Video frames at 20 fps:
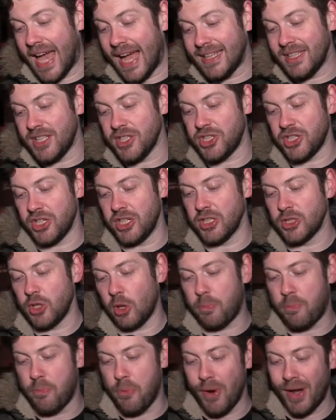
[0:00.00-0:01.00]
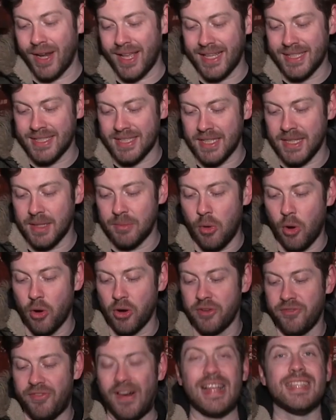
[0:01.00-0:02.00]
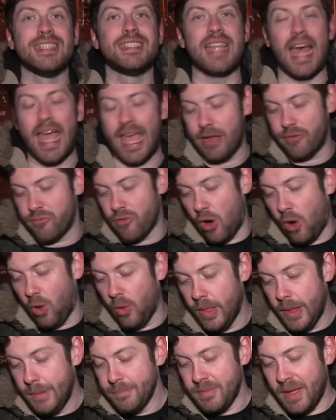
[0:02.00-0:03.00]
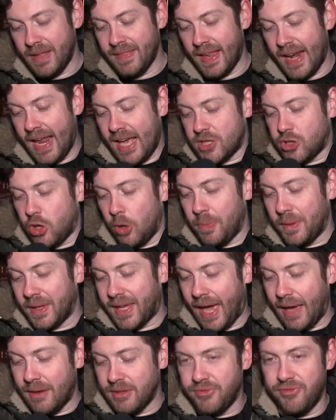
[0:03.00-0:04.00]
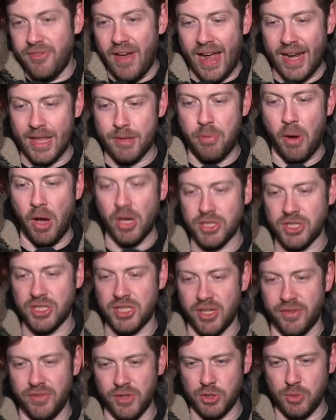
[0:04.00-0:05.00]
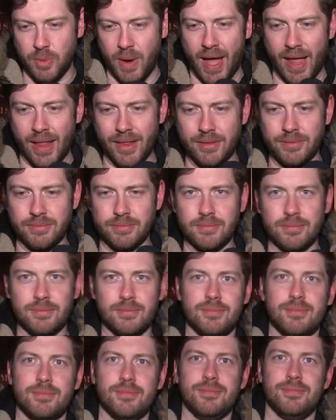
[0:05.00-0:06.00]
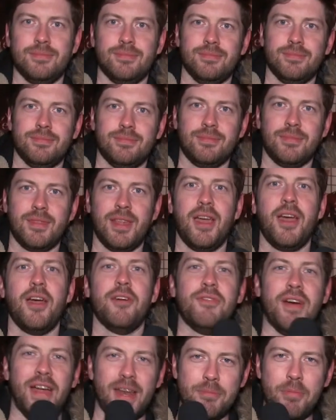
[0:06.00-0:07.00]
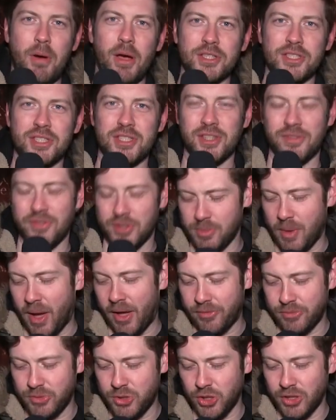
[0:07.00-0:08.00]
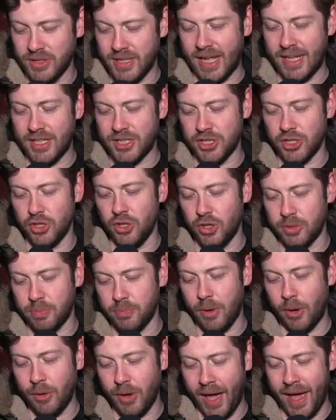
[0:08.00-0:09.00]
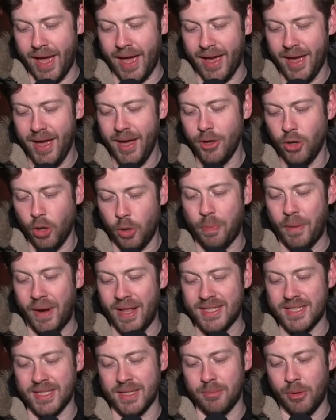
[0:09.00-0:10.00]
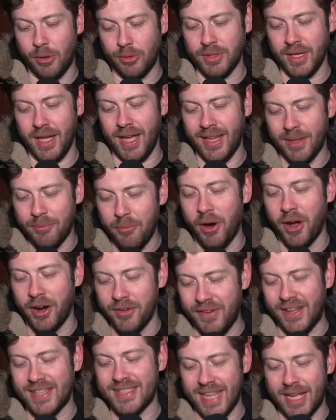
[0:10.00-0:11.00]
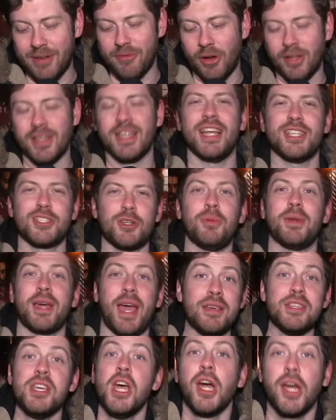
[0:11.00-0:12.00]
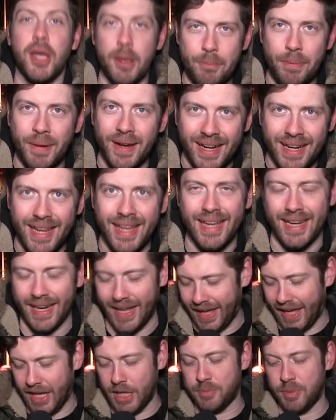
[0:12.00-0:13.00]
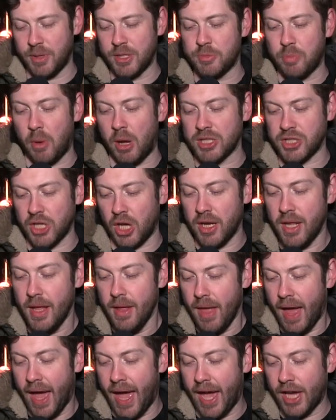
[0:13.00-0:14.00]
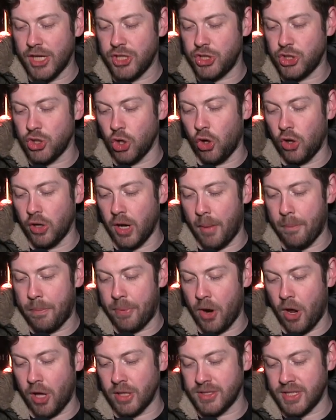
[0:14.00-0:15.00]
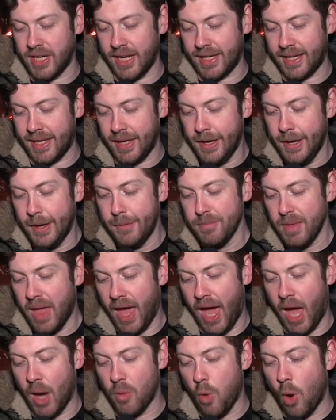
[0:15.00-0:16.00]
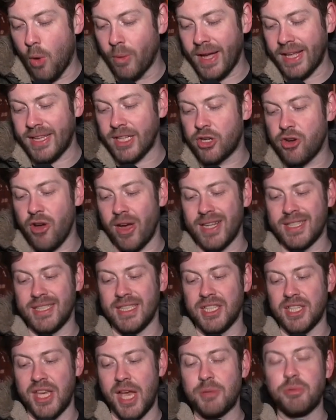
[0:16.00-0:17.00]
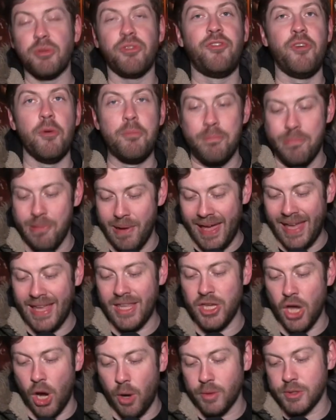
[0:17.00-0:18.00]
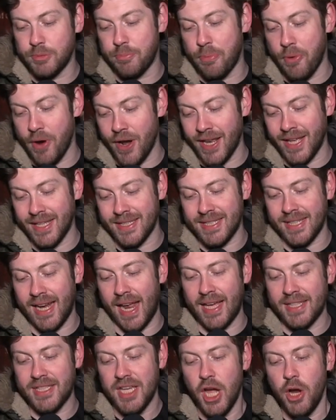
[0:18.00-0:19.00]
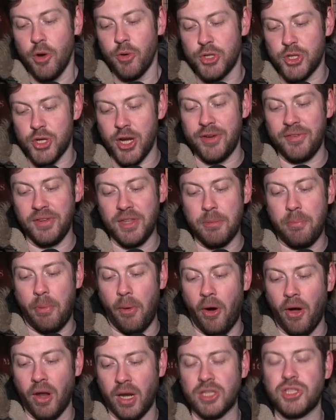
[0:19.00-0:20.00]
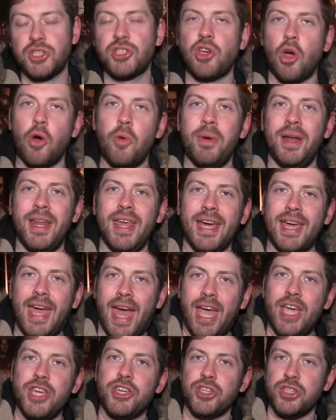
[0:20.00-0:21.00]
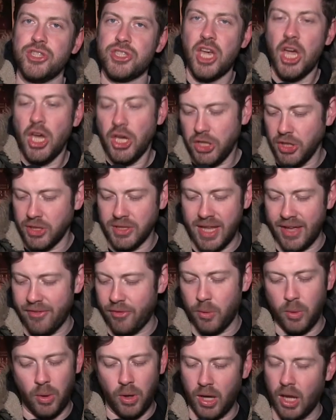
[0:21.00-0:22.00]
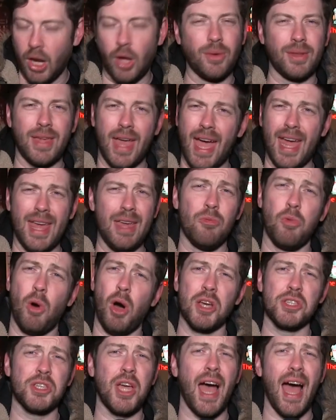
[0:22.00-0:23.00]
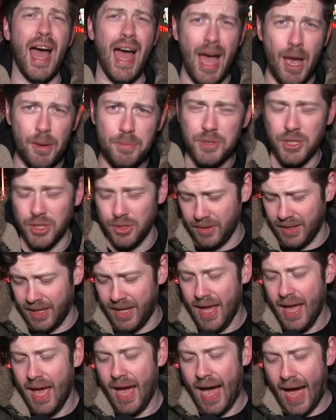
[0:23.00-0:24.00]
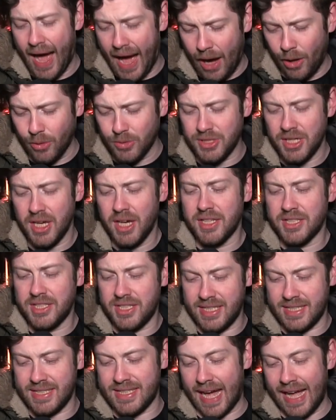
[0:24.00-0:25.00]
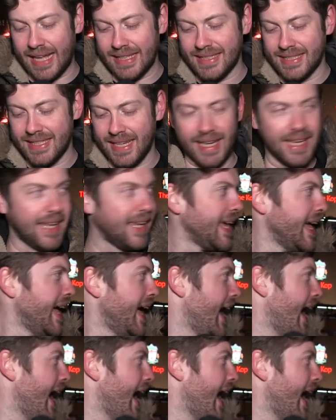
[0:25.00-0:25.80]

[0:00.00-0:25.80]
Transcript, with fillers: Henderson has looked brilliant in the more advanced eight role in the last couple of games, very positive as well very positive as well from Jordan Henderson. Look, uh, look brilliant in the, mo in the more advanced eight role in the last couple of games. Completely agree. He's been spot on. Uh, Sean Broderick uh, won't get the credit he deserves, but Fabinho was brilliant tonight, retrieving the ball on so many occasions. You'll never walk alone. Yeah, he was absolutely outstanding.